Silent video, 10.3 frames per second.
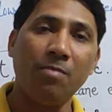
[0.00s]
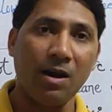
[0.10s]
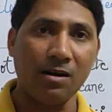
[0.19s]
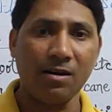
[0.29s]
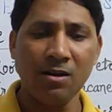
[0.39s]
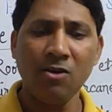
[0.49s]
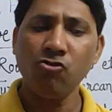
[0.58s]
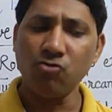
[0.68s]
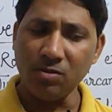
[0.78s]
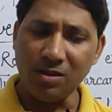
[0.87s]
plant.
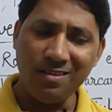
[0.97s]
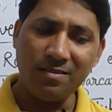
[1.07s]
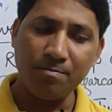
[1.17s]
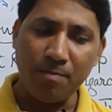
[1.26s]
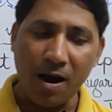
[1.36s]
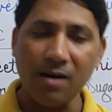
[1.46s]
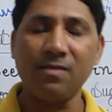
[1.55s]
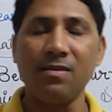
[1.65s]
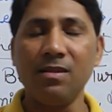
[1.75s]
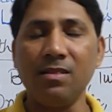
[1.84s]
So these
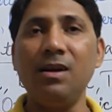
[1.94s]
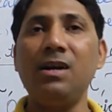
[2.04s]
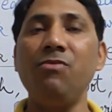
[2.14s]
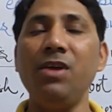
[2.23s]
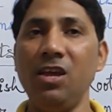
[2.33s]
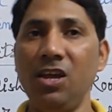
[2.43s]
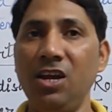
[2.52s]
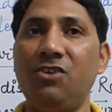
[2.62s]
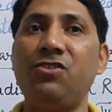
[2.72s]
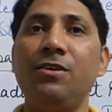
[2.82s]
parts that we
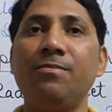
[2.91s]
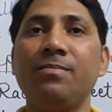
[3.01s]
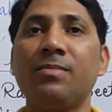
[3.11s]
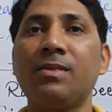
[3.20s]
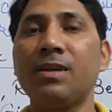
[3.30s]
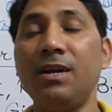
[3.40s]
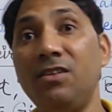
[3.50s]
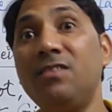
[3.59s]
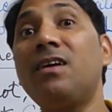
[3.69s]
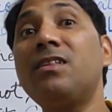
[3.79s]
eat, and
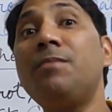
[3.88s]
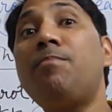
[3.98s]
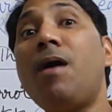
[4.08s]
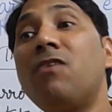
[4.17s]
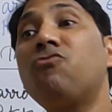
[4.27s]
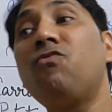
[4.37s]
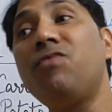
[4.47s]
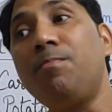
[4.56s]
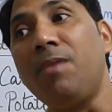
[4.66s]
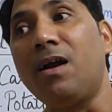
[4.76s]
these are the parts of
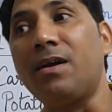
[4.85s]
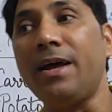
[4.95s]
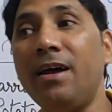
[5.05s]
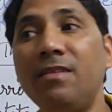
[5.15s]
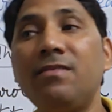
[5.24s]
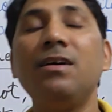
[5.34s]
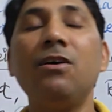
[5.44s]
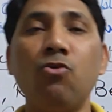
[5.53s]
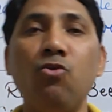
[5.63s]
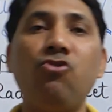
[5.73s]
a plant as
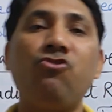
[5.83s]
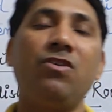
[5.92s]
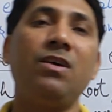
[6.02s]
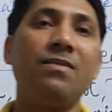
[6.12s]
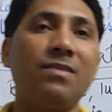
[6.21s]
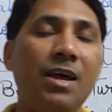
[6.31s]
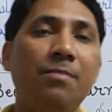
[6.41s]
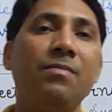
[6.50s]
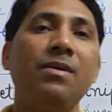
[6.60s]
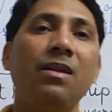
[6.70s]
roots,
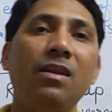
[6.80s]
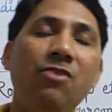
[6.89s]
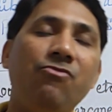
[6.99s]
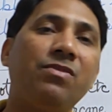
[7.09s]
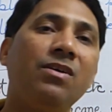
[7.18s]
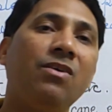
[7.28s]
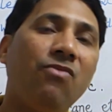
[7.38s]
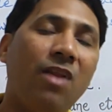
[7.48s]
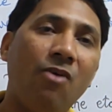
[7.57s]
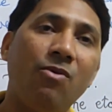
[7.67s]
stem, leaves,
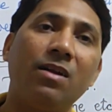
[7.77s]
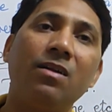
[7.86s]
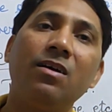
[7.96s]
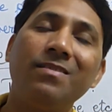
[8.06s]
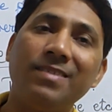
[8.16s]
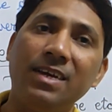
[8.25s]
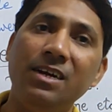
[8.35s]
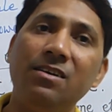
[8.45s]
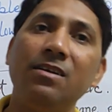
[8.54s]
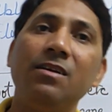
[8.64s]
flower,
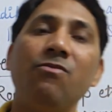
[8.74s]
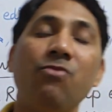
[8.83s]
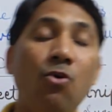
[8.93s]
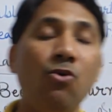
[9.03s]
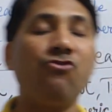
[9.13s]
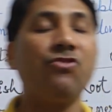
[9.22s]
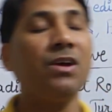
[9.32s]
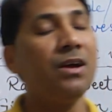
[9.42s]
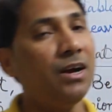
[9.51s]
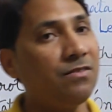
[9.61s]
seed, fruits,
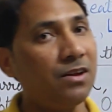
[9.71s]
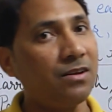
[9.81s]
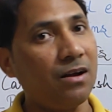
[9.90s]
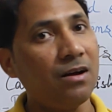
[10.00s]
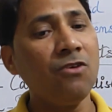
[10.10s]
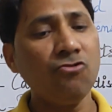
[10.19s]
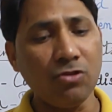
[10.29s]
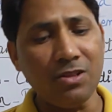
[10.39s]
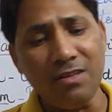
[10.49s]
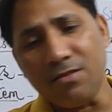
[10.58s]
etc. So
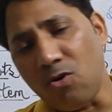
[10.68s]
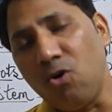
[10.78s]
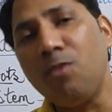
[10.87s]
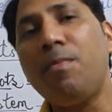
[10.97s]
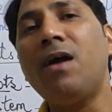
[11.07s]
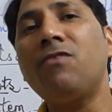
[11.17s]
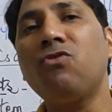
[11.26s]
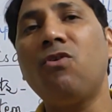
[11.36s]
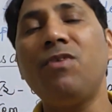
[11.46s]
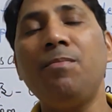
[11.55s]
these all
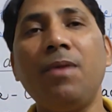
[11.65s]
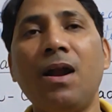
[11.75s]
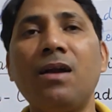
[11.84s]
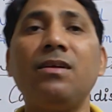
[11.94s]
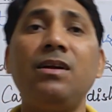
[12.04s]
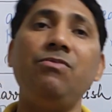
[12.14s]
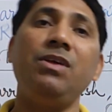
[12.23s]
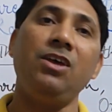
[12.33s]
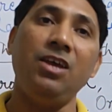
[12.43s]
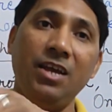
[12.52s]
parts of a plant that
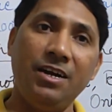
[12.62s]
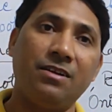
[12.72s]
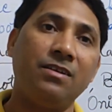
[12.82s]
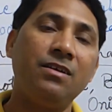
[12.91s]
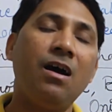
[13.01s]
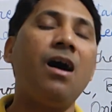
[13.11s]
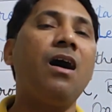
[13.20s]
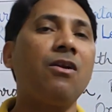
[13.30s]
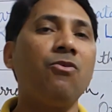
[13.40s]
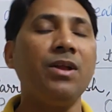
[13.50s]
we eat
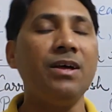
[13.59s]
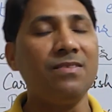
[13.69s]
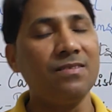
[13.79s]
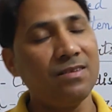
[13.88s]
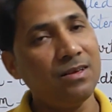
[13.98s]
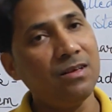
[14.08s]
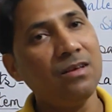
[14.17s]
are known as